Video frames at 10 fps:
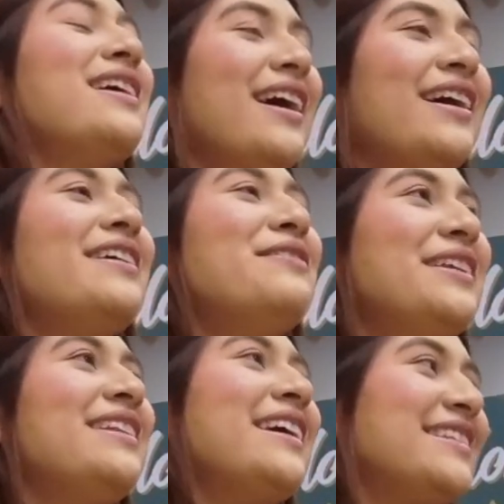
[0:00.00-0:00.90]
I
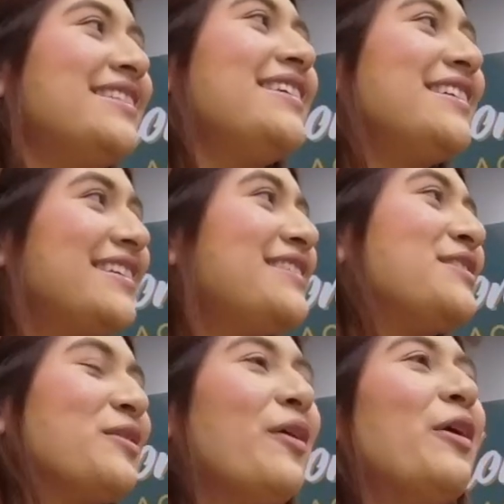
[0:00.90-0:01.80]
really liked it,
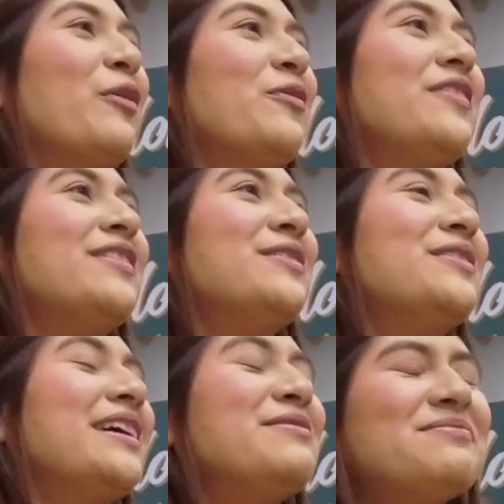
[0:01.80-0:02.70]
so I hope
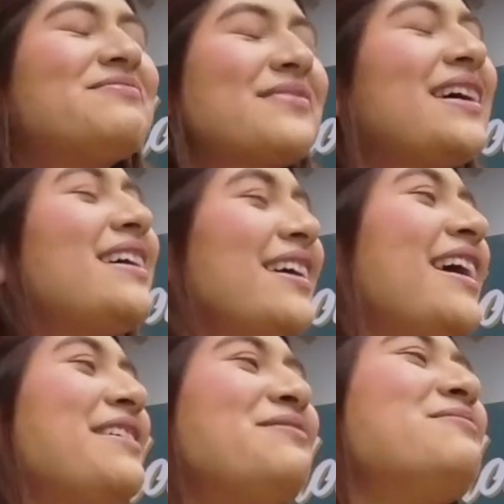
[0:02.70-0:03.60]
I
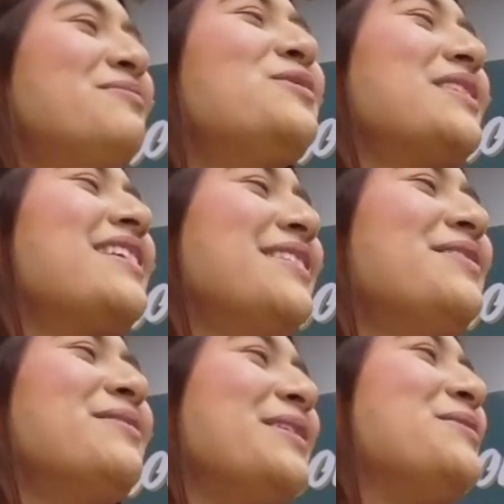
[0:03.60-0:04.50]
most likely
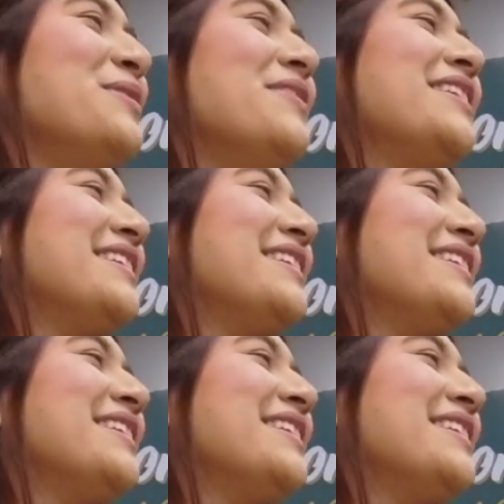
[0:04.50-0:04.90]
move on to move there.